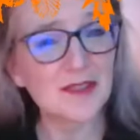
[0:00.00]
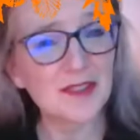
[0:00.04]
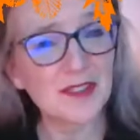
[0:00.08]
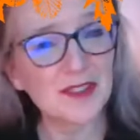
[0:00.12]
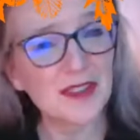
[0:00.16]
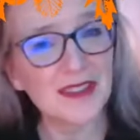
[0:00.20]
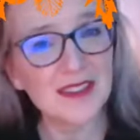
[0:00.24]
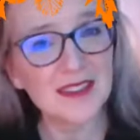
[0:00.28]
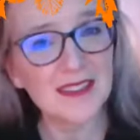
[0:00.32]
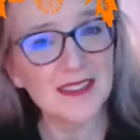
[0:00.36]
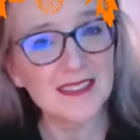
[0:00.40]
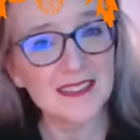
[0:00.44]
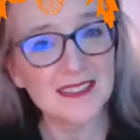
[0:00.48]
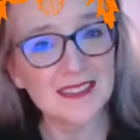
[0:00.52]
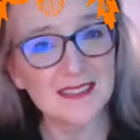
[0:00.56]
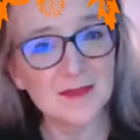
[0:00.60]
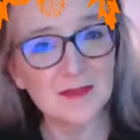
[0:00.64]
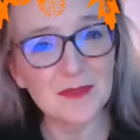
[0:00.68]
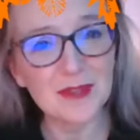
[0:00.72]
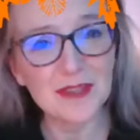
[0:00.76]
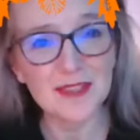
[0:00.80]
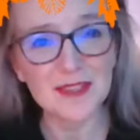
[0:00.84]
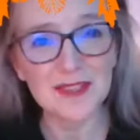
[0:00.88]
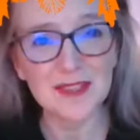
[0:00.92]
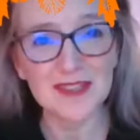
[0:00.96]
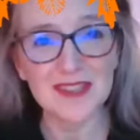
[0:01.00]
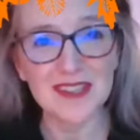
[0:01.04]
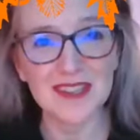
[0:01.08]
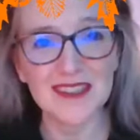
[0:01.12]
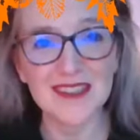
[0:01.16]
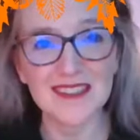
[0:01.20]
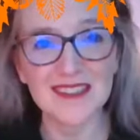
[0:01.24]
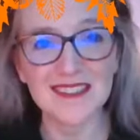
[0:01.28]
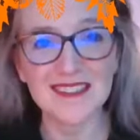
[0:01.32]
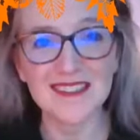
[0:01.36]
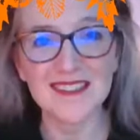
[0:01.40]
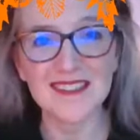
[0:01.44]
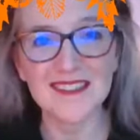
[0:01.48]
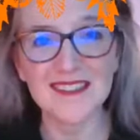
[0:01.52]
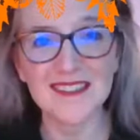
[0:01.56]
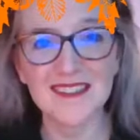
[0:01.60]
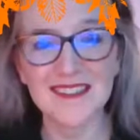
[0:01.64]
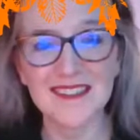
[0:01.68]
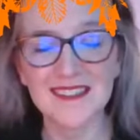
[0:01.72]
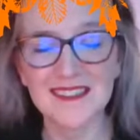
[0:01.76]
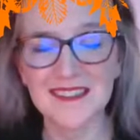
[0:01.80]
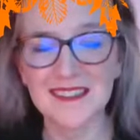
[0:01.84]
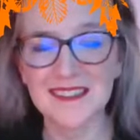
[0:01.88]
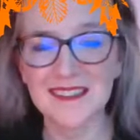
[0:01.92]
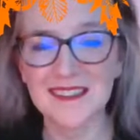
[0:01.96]
I'm trying because I'm on your side.
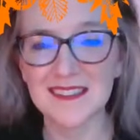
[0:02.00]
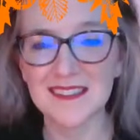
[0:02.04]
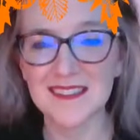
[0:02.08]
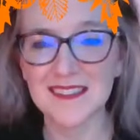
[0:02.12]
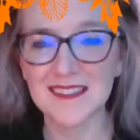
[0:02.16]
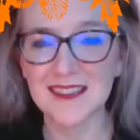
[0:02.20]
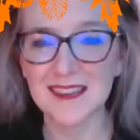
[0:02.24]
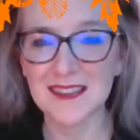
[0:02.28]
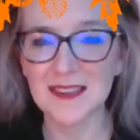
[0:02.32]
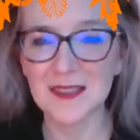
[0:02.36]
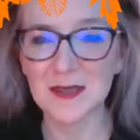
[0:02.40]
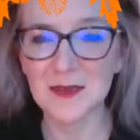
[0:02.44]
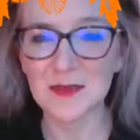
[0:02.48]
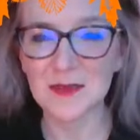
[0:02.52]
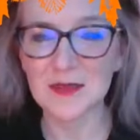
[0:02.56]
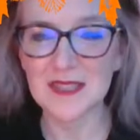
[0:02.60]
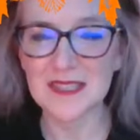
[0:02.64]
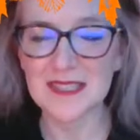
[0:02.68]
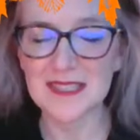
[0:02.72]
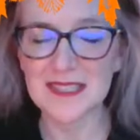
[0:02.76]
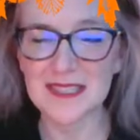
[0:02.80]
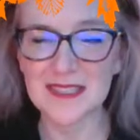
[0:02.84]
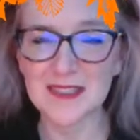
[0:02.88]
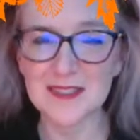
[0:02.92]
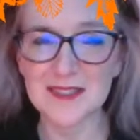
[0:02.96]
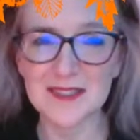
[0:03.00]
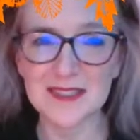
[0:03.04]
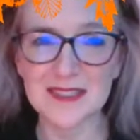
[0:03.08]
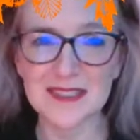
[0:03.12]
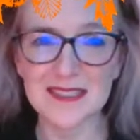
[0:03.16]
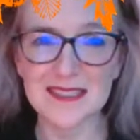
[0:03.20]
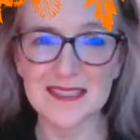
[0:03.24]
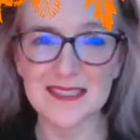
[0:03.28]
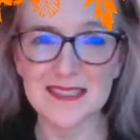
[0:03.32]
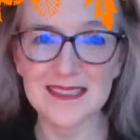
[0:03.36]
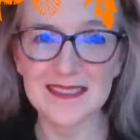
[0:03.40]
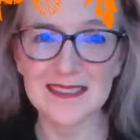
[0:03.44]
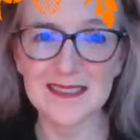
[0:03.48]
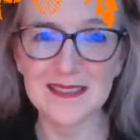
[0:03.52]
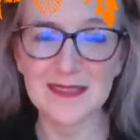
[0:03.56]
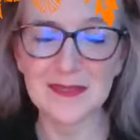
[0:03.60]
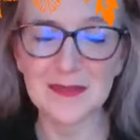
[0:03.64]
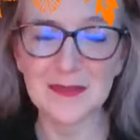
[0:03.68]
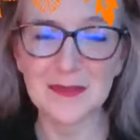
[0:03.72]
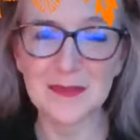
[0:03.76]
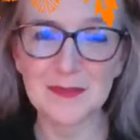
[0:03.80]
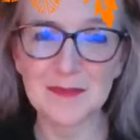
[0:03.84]
I don't want to see you succeed.